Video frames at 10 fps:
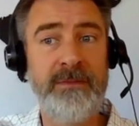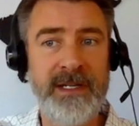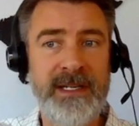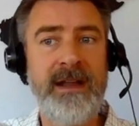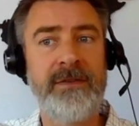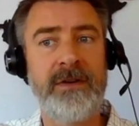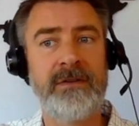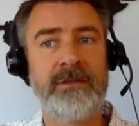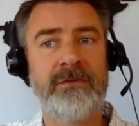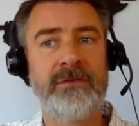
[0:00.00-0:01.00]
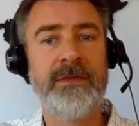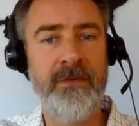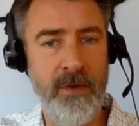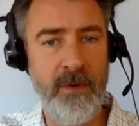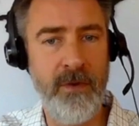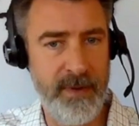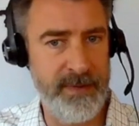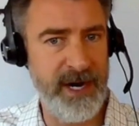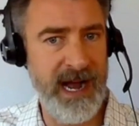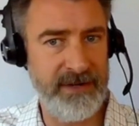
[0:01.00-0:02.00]
but did never reform the
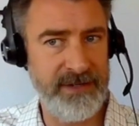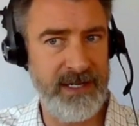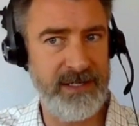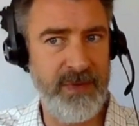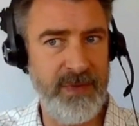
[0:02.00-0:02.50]
bureaucracy.